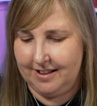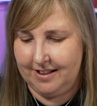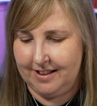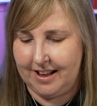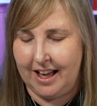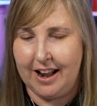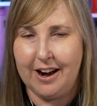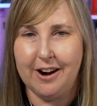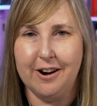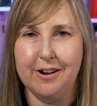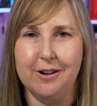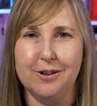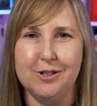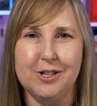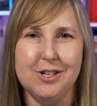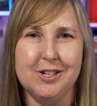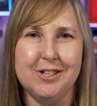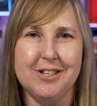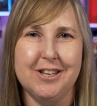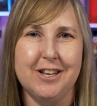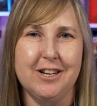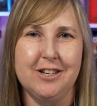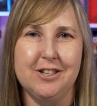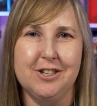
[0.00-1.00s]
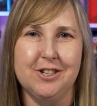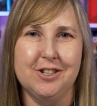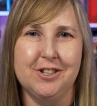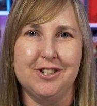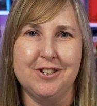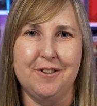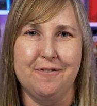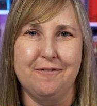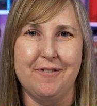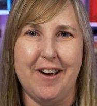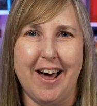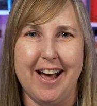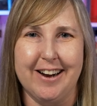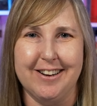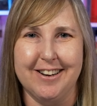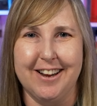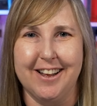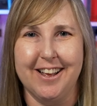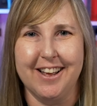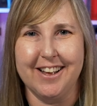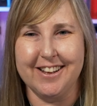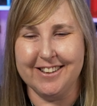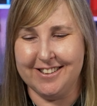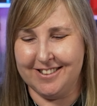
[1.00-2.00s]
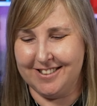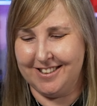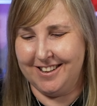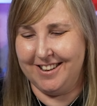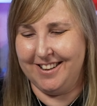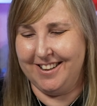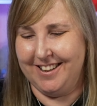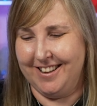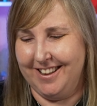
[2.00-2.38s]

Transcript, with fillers: I don't know, it's just an interesting fact, I guess.